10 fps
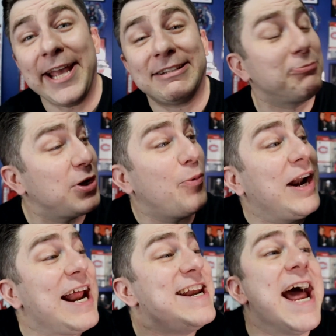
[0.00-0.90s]
Like, what
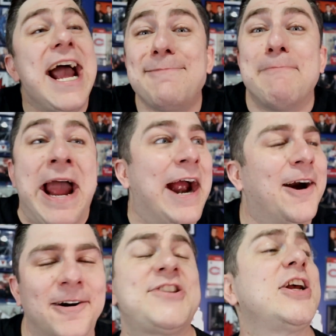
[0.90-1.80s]
a
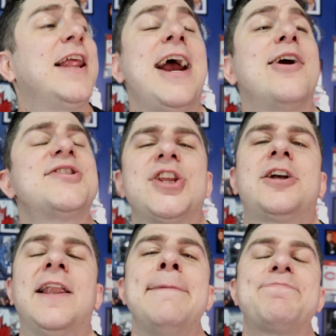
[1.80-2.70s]
nightmare! It's hilarious. The
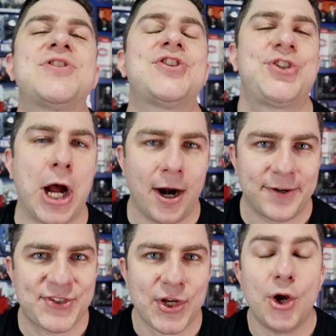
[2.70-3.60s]
clip
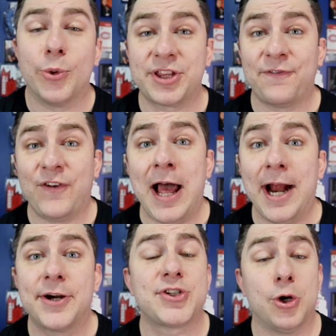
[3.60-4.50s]
starts with the
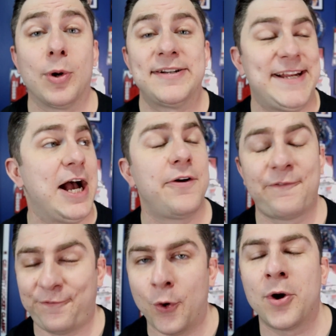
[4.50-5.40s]
Flyers, who are
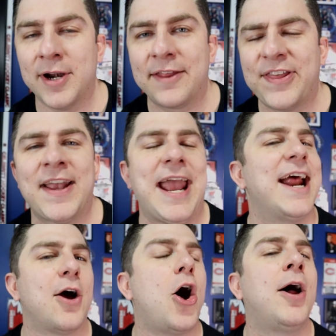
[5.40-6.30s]
down 4-0
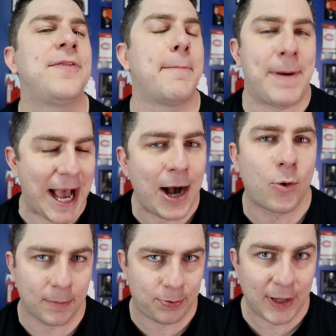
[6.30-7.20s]
and on the
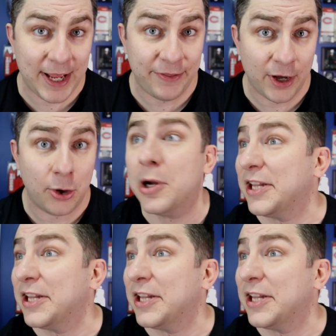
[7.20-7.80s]
power play, though.